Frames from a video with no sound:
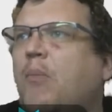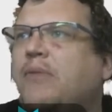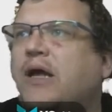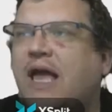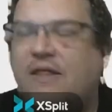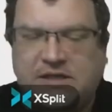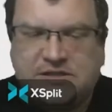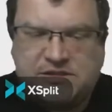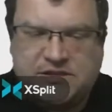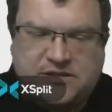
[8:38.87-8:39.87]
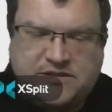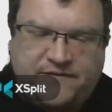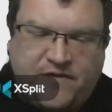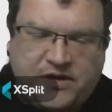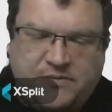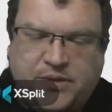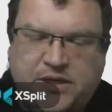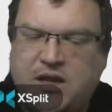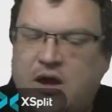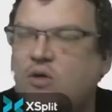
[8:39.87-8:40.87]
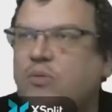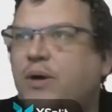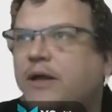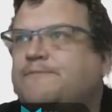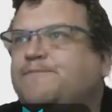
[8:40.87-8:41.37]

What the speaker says: again, these are defined below, but